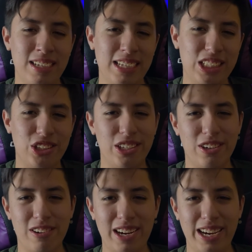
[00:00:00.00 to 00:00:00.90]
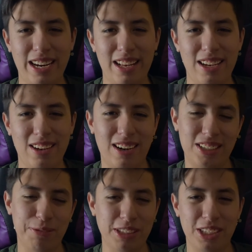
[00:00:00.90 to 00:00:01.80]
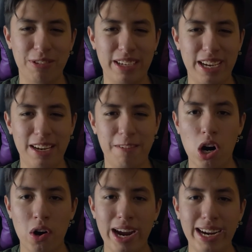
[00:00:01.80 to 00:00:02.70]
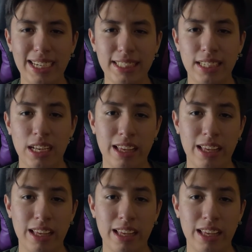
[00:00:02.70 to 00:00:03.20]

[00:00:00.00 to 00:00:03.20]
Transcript: enjoy the ride as much as we can. Alright guys?